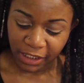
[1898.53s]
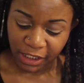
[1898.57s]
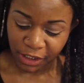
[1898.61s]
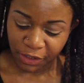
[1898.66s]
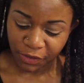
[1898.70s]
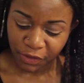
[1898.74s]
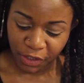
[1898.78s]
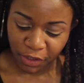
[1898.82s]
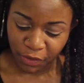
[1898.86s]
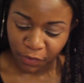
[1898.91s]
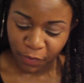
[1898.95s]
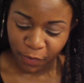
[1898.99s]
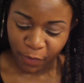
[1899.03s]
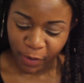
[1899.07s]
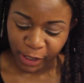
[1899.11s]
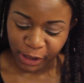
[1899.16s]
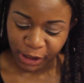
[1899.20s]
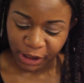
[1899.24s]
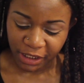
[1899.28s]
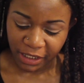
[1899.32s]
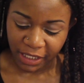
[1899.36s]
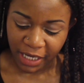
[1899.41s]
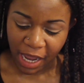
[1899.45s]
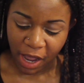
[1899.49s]
There's a new
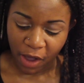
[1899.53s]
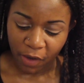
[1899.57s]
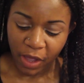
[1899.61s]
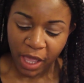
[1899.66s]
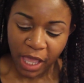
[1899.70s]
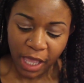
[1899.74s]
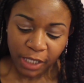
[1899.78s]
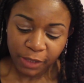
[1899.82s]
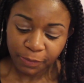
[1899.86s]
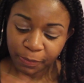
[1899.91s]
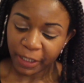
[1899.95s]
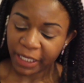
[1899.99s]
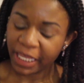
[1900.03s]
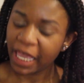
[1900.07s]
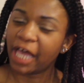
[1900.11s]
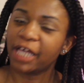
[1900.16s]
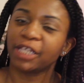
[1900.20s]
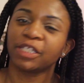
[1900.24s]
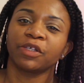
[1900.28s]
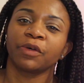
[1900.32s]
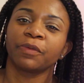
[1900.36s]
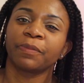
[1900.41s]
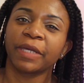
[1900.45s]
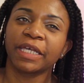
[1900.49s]
question now. But yeah,
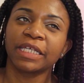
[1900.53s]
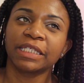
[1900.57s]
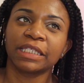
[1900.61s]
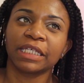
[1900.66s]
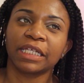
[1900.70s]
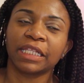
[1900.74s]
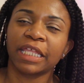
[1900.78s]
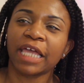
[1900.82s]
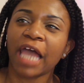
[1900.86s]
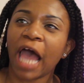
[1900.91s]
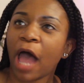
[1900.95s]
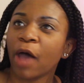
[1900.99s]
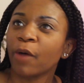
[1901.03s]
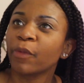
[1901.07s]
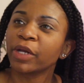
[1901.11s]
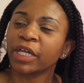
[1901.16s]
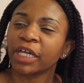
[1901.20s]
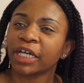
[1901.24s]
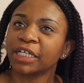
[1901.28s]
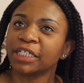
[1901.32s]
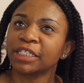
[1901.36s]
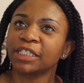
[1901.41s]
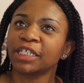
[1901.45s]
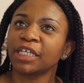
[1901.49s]
so basically I would
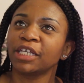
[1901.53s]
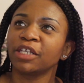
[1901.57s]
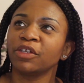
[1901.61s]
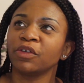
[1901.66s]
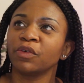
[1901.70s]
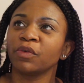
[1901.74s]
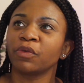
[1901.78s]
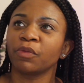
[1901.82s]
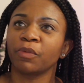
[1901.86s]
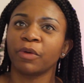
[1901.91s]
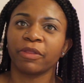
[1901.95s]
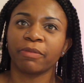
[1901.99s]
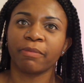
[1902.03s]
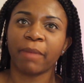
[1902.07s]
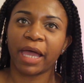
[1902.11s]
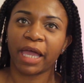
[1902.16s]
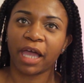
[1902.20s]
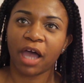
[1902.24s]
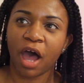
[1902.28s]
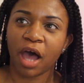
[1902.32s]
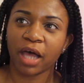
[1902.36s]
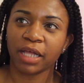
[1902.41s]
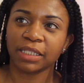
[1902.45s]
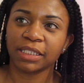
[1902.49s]
have continued with my
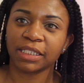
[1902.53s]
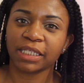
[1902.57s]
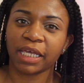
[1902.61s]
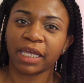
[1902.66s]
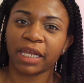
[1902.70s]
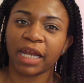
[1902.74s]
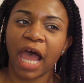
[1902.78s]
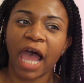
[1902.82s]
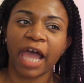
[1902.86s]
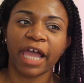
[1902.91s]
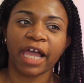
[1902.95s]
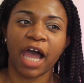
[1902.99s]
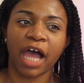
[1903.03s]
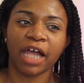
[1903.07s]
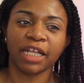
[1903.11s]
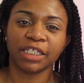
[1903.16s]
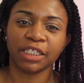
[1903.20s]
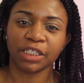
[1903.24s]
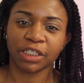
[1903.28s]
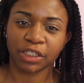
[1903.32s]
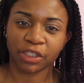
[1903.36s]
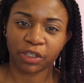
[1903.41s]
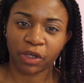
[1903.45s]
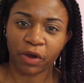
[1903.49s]
content. I got
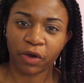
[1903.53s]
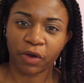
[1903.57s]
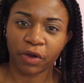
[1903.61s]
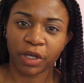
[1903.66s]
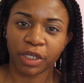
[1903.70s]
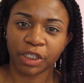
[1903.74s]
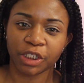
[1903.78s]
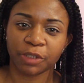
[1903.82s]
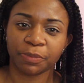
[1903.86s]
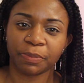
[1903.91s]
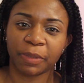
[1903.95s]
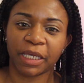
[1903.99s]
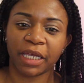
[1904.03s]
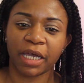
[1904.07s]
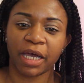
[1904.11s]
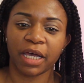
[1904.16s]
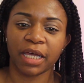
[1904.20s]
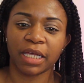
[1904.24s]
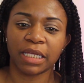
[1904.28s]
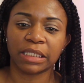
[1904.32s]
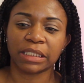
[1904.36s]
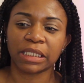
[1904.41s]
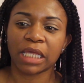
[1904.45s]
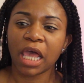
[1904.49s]
discouraged
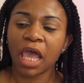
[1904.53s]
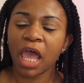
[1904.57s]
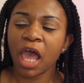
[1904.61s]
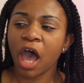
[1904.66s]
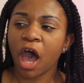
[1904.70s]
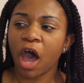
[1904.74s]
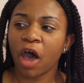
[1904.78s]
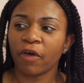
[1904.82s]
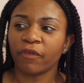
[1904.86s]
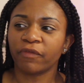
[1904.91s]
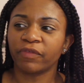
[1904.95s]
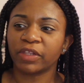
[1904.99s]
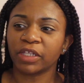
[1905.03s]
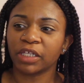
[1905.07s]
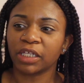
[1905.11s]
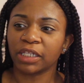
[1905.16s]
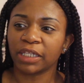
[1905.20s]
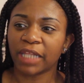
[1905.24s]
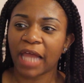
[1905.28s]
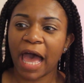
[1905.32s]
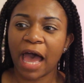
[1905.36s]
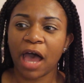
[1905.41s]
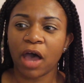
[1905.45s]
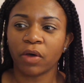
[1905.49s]
because of the
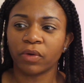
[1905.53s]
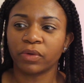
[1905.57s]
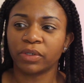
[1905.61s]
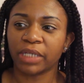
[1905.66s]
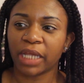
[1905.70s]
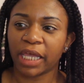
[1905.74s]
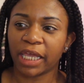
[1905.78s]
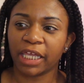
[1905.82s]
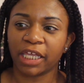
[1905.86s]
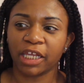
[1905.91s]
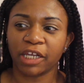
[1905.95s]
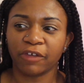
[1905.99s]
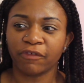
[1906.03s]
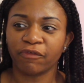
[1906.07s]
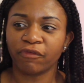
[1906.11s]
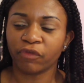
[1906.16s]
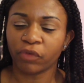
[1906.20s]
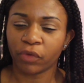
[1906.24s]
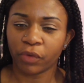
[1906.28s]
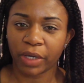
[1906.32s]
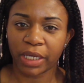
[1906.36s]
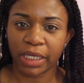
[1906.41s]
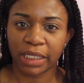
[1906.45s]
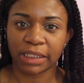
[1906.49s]
loud negative
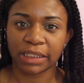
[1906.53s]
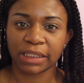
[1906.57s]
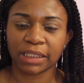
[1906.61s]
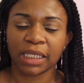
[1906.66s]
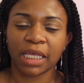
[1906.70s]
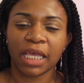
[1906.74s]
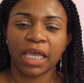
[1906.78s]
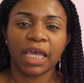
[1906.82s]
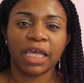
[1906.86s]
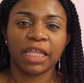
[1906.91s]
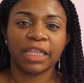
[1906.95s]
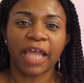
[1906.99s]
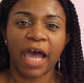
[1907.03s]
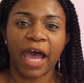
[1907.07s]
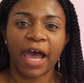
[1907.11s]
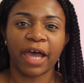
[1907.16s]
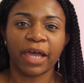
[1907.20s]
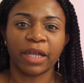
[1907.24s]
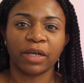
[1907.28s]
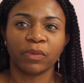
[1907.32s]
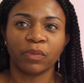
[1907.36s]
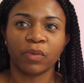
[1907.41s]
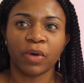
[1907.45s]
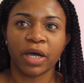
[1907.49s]
voice
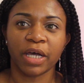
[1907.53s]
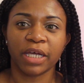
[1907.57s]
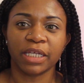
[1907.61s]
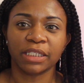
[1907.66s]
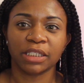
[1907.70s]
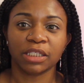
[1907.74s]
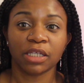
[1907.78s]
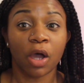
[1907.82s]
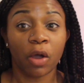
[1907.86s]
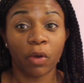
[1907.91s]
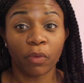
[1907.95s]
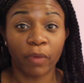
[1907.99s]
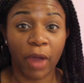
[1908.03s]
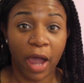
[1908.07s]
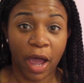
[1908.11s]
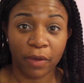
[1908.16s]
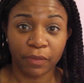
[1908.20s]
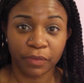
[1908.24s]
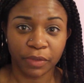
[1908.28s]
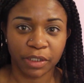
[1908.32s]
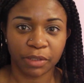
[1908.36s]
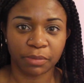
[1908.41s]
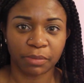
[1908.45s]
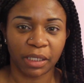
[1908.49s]
that was
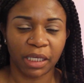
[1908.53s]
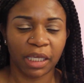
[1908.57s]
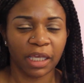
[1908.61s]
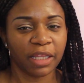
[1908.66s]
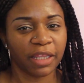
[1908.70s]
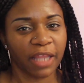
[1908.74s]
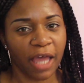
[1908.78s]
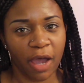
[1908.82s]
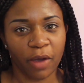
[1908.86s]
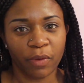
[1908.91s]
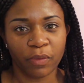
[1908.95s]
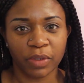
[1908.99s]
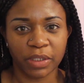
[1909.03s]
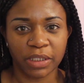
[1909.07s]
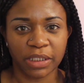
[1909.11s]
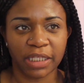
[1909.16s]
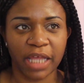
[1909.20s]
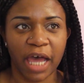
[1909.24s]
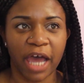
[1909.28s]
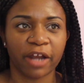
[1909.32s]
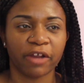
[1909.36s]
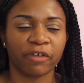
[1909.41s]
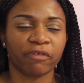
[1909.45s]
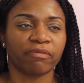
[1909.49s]
around me, and that was
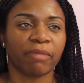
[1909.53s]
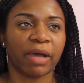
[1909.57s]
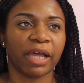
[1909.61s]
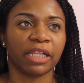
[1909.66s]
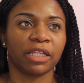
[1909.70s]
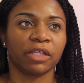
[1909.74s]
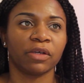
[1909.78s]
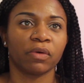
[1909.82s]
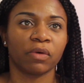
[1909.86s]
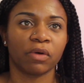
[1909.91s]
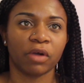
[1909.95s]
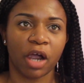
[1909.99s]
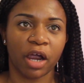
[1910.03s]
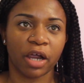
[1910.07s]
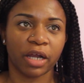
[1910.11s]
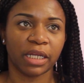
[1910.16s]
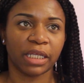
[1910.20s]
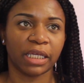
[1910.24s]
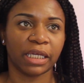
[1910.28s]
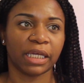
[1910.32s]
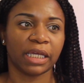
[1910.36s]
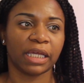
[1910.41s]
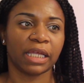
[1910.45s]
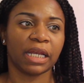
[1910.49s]
that of my legal
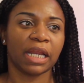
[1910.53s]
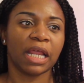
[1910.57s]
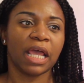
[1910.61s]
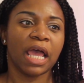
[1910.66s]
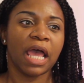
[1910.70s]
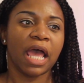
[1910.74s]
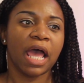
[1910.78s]
guardian.